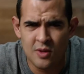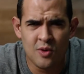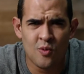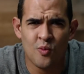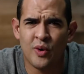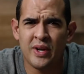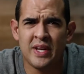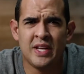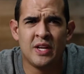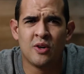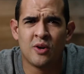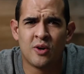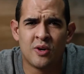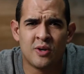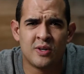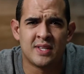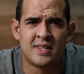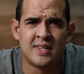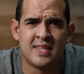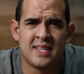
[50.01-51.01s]
what he
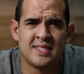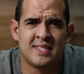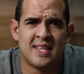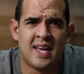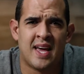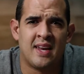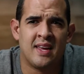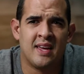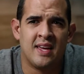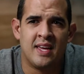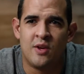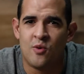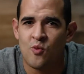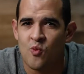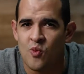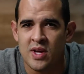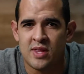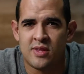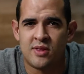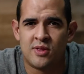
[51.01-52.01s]
learned, the things that he
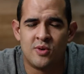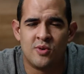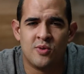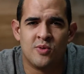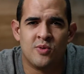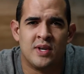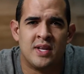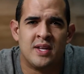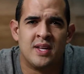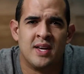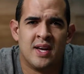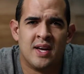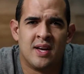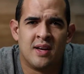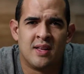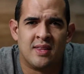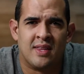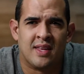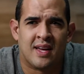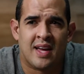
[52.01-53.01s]
went through and
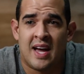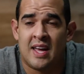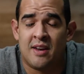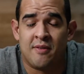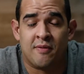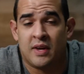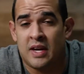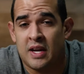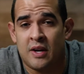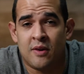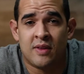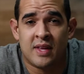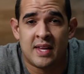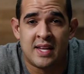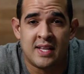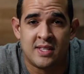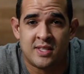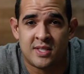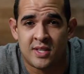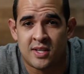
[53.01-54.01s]
the kind of gear that
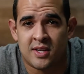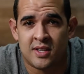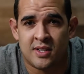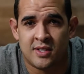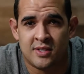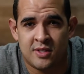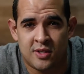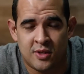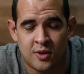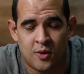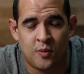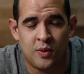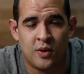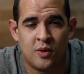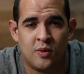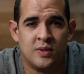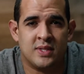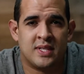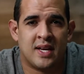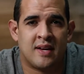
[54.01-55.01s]
he took, because you know
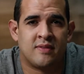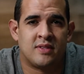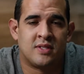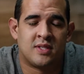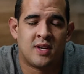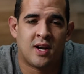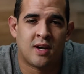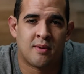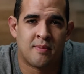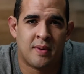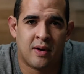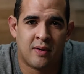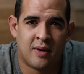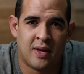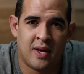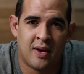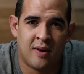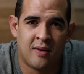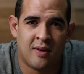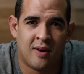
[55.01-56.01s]
we always have to talk about
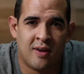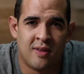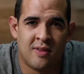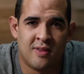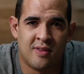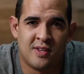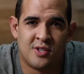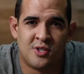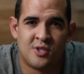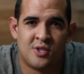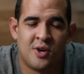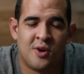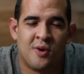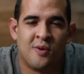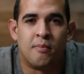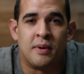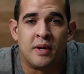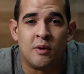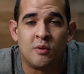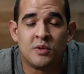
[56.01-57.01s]
gear on this
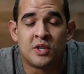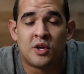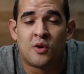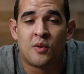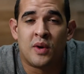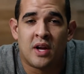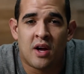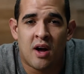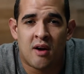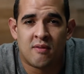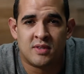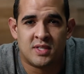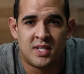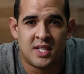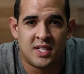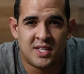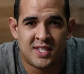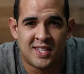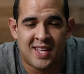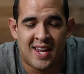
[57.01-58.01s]
show. But it was a great
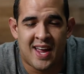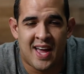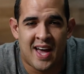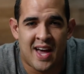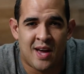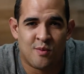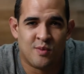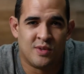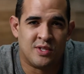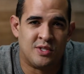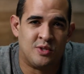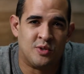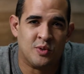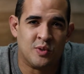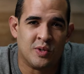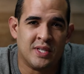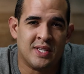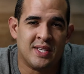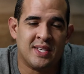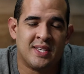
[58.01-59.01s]
conversation that I had with
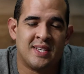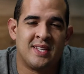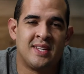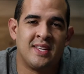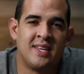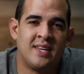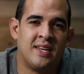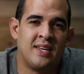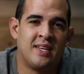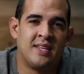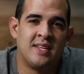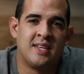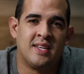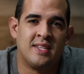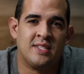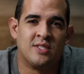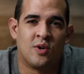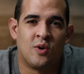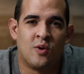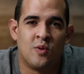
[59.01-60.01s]
Julien. It
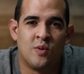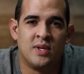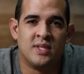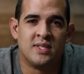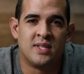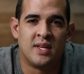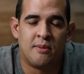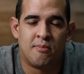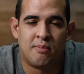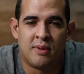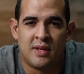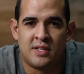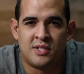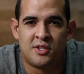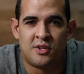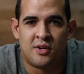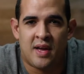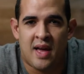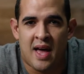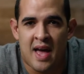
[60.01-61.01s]
is always a
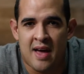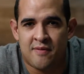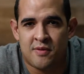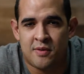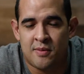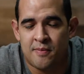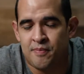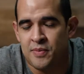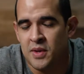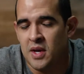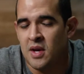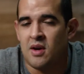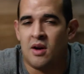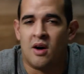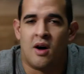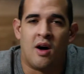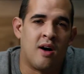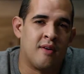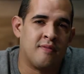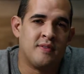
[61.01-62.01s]
pleasure to have him.
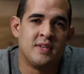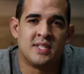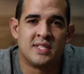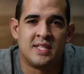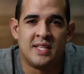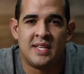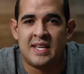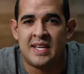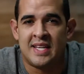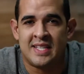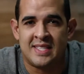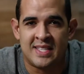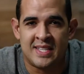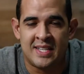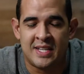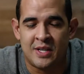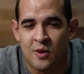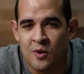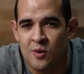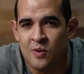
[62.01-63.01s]
Obviously, it
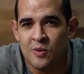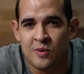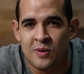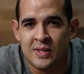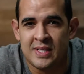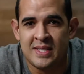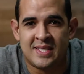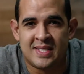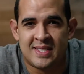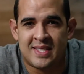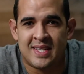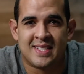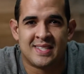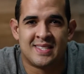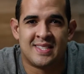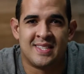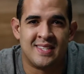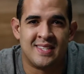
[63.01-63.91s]
didn't only stick to